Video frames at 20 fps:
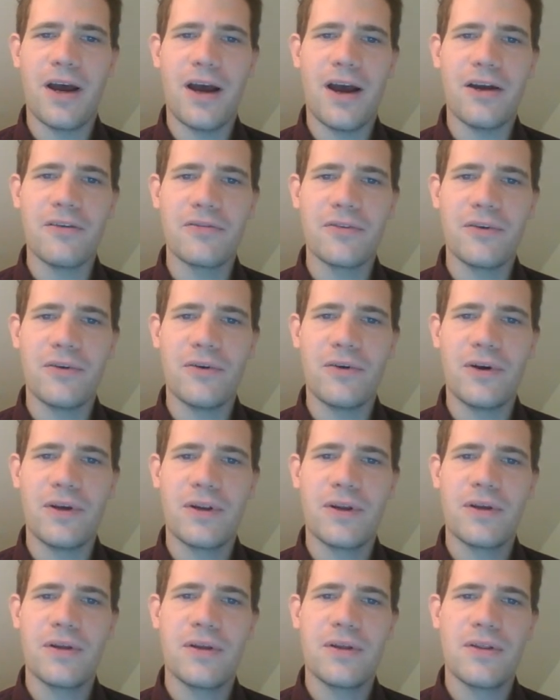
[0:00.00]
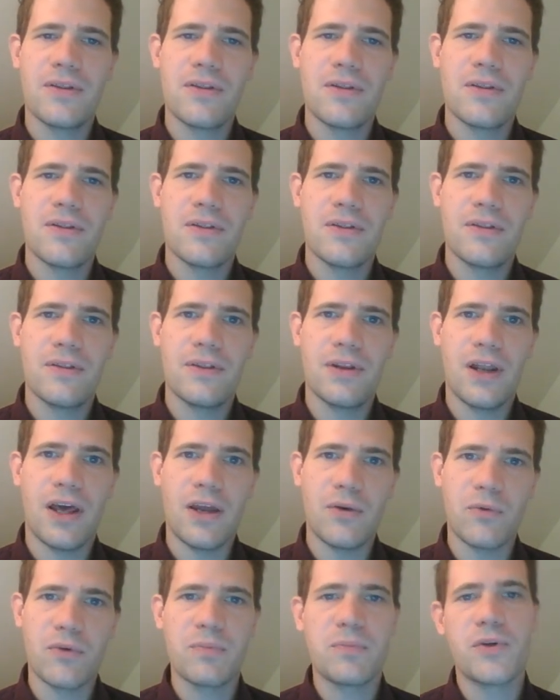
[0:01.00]
after the
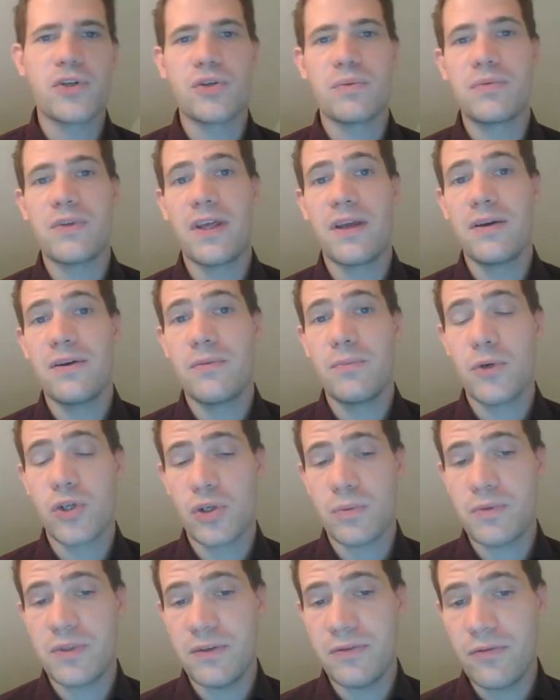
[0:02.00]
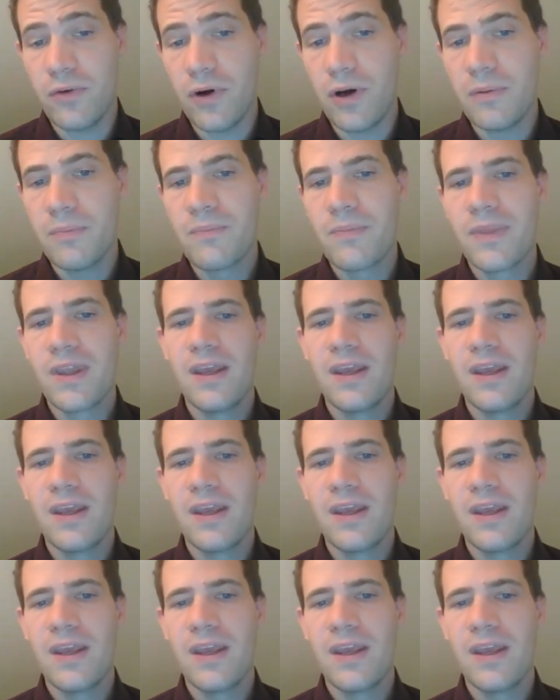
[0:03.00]
line with bishop c4,